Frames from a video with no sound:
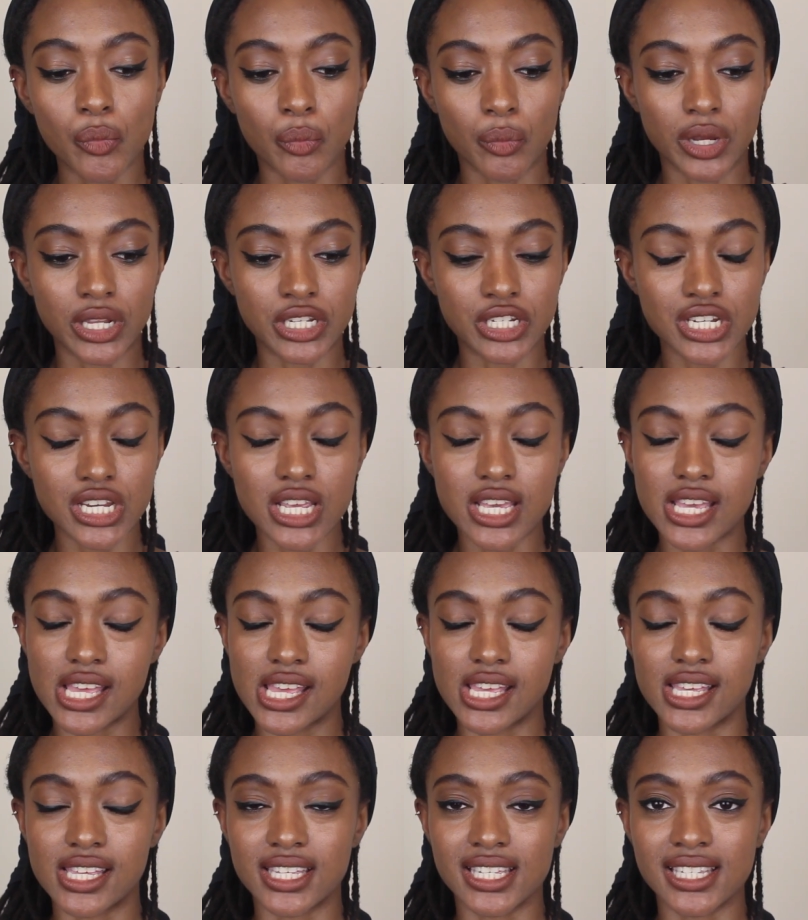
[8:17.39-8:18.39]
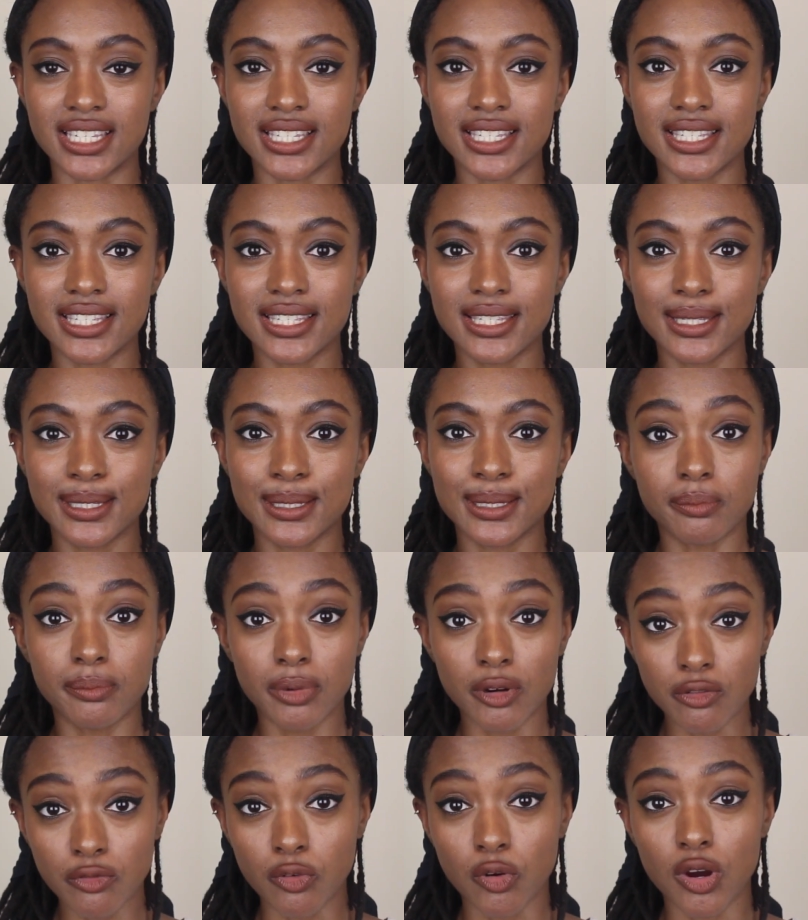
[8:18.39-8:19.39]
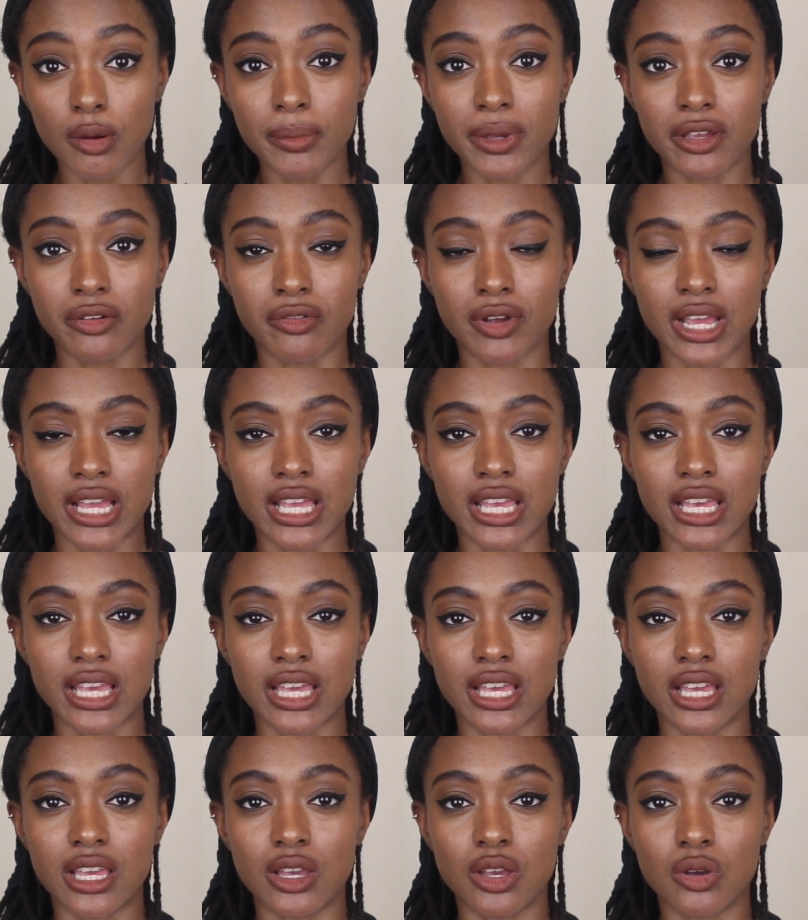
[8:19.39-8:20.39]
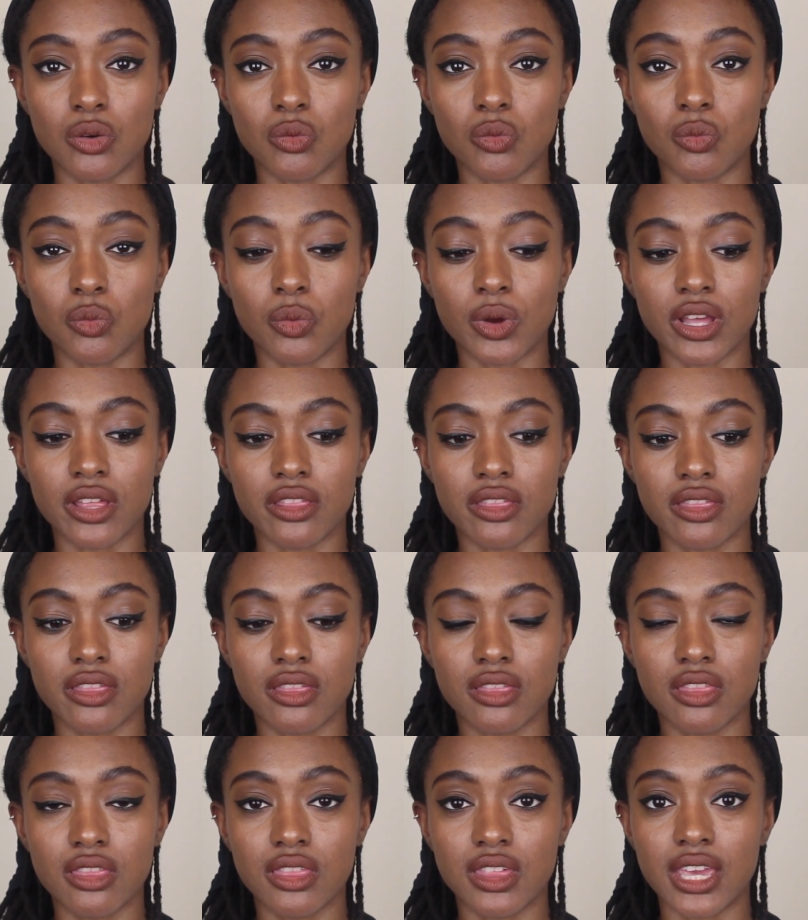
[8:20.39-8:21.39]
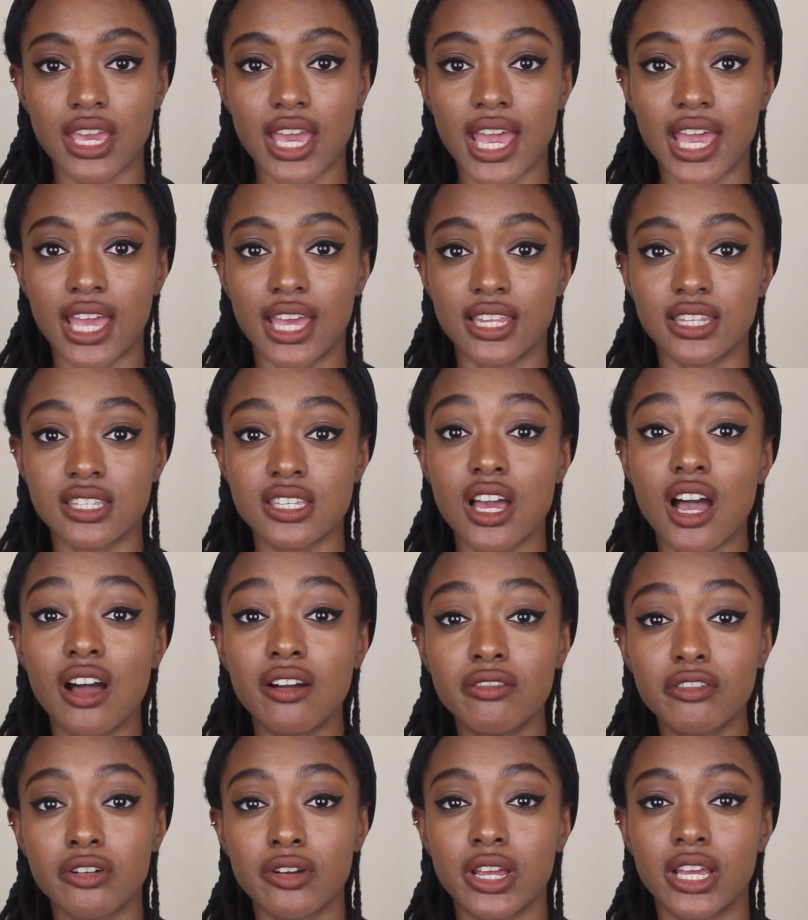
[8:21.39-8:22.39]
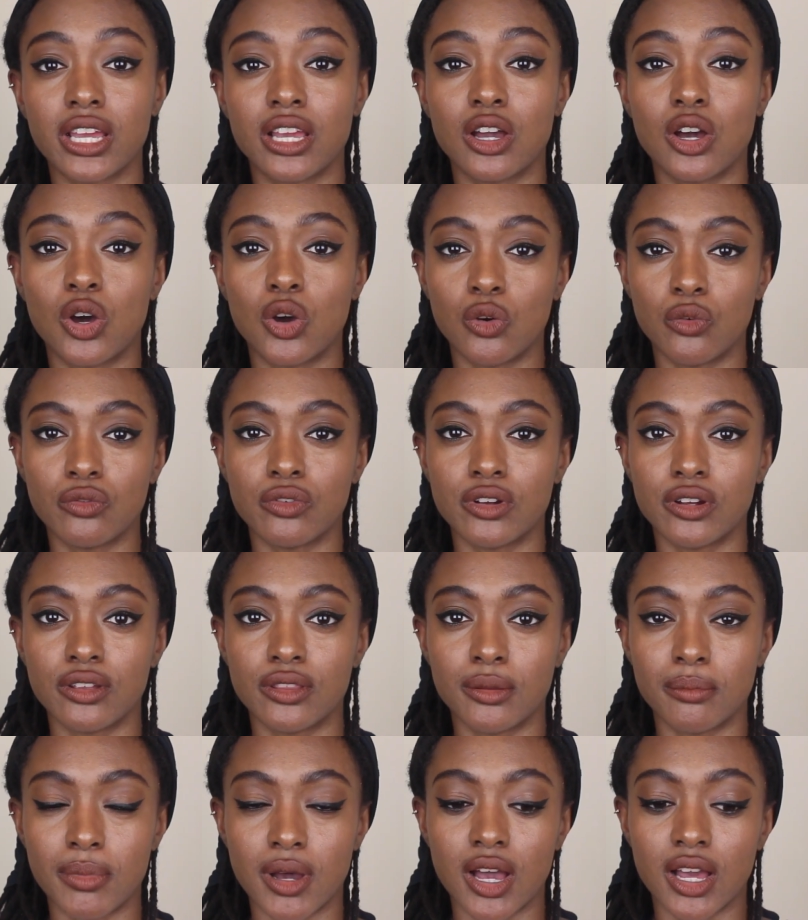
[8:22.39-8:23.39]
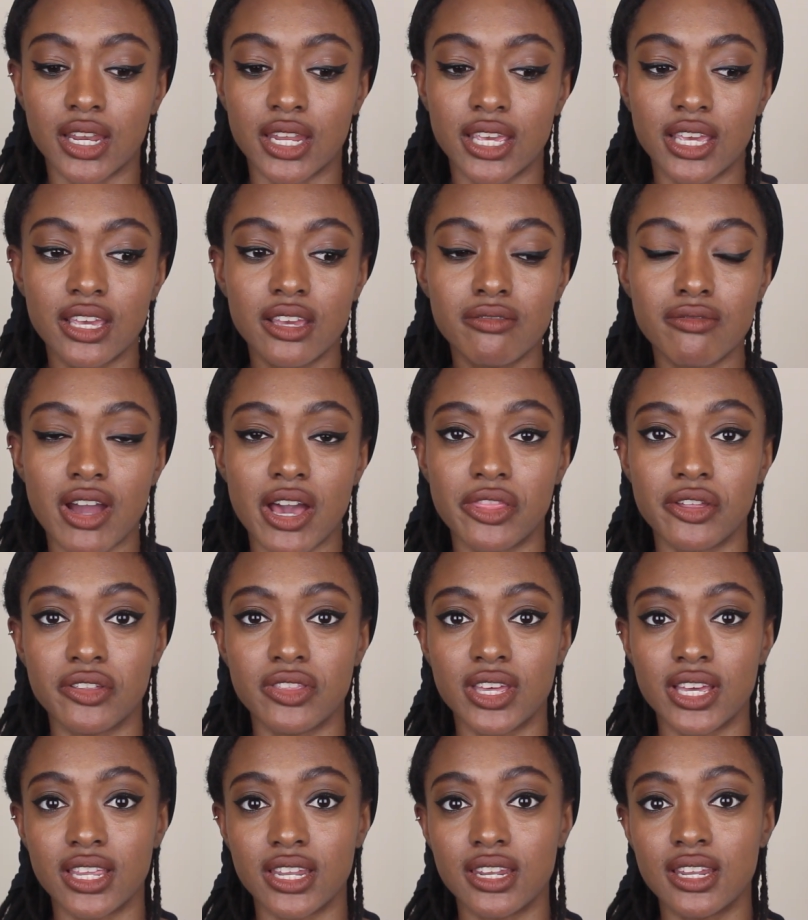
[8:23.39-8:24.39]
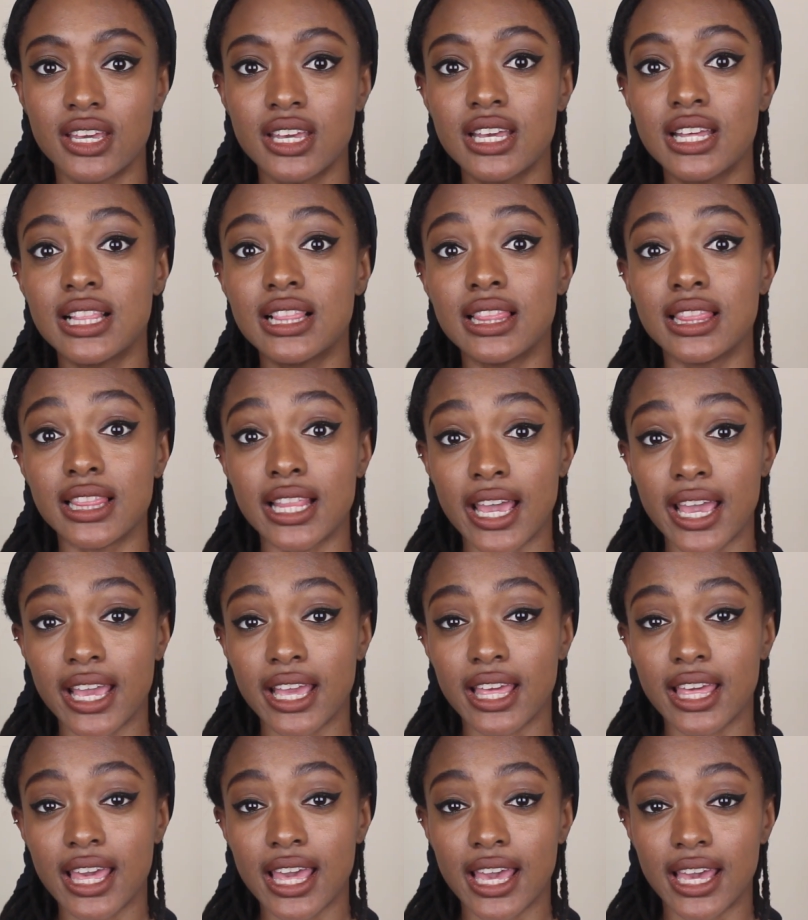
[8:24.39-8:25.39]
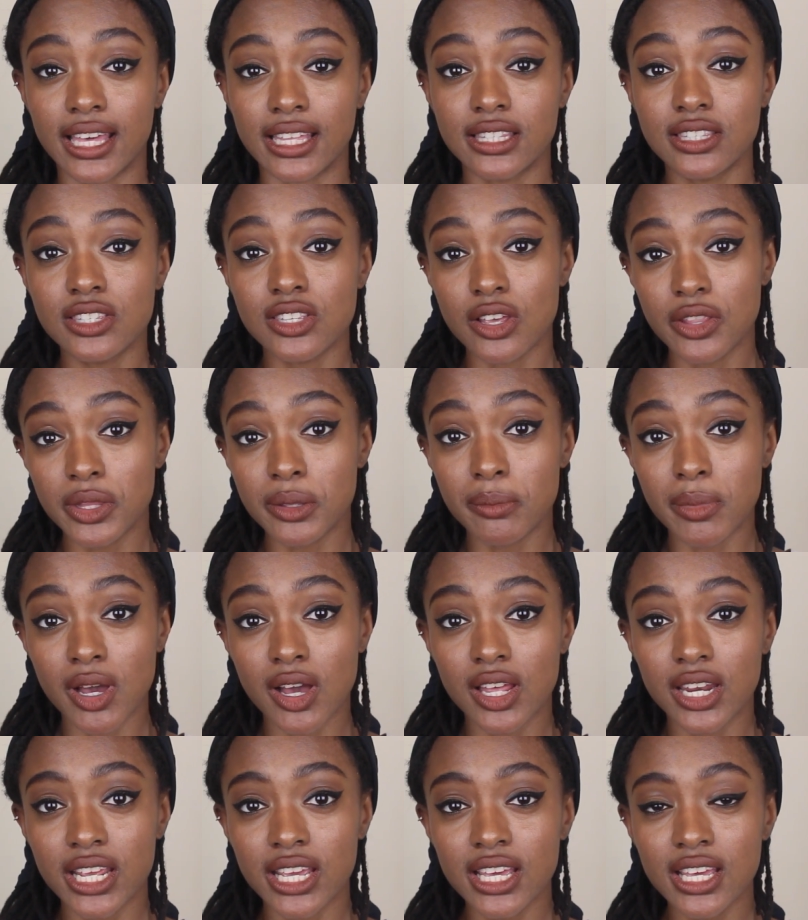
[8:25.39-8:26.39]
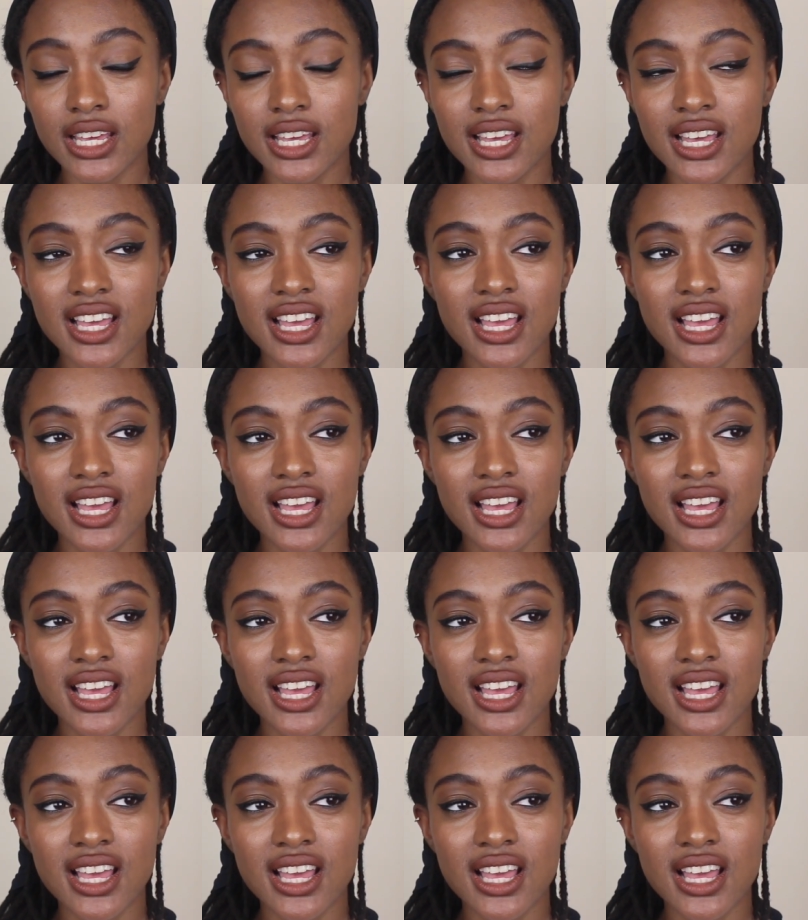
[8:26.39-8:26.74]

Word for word: which is performing Reiki with the hands hovering over the body rather than laying hands on the body.